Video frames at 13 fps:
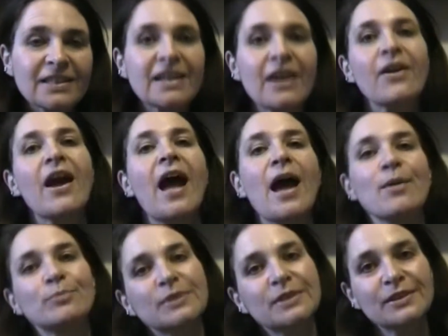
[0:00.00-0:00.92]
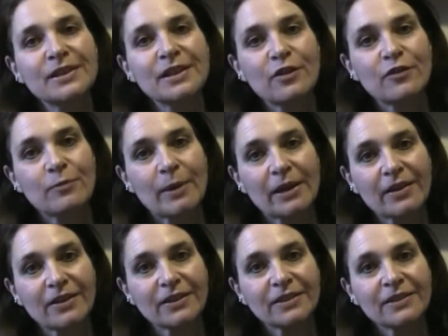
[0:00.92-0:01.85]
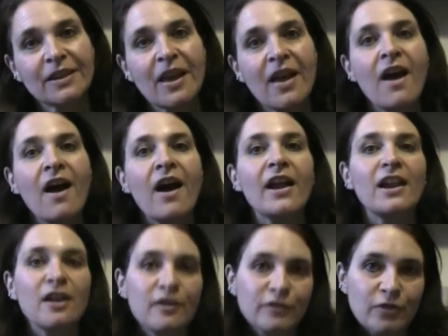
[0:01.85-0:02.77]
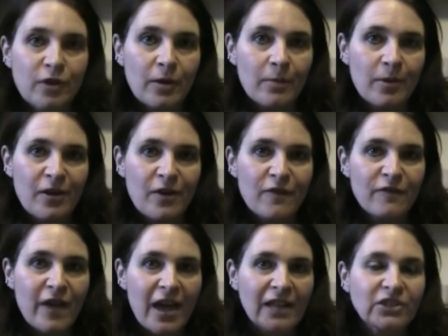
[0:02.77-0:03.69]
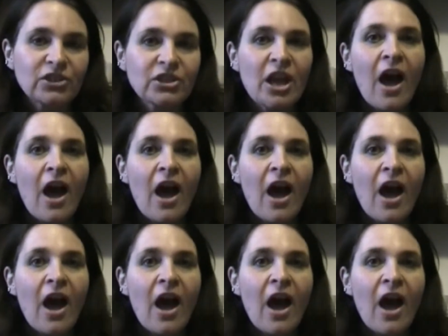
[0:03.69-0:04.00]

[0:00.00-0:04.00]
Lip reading: Now I absolutely love my garden. I love growing my own veg.